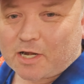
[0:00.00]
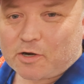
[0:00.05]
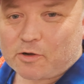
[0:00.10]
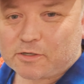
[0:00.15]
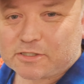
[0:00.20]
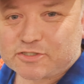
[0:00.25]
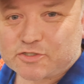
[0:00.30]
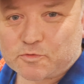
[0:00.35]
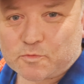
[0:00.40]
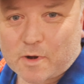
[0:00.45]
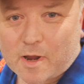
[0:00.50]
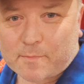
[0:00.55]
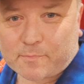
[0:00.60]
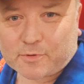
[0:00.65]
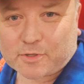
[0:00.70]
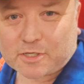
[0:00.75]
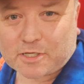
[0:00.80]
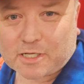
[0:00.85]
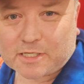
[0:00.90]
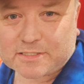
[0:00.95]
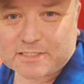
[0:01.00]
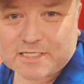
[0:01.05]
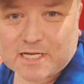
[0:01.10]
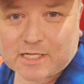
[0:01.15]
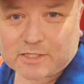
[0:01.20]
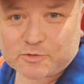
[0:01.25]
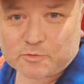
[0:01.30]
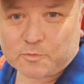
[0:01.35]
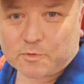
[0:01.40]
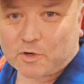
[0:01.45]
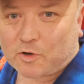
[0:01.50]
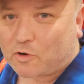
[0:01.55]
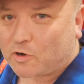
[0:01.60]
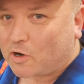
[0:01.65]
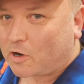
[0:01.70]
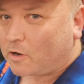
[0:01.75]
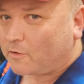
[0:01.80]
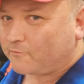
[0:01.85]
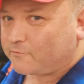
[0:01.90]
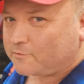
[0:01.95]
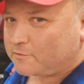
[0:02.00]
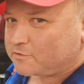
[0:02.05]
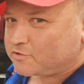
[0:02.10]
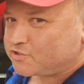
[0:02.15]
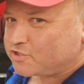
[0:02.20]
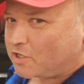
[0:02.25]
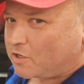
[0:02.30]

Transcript: I know it's a replica. It's not the real car from the